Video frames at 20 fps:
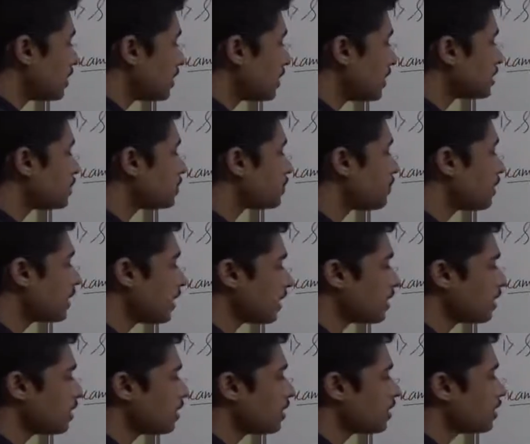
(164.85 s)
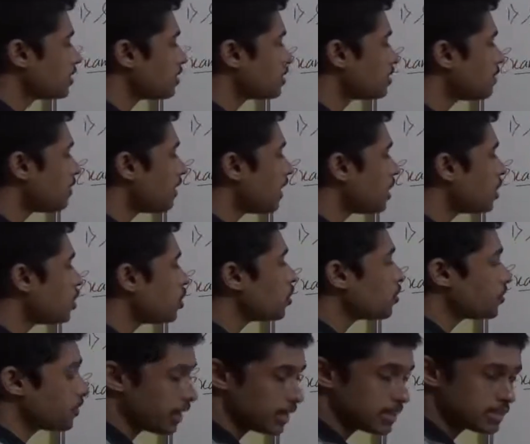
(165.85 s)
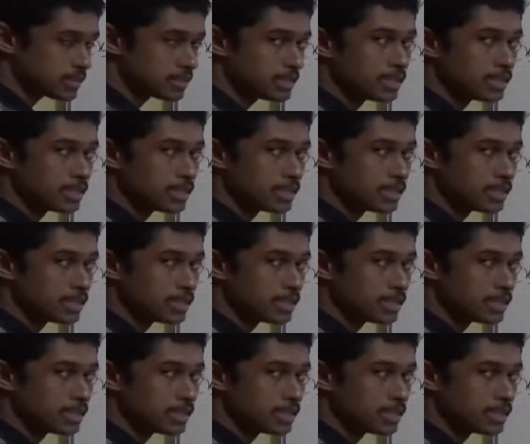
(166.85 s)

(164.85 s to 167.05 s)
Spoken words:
Let's bring the value of x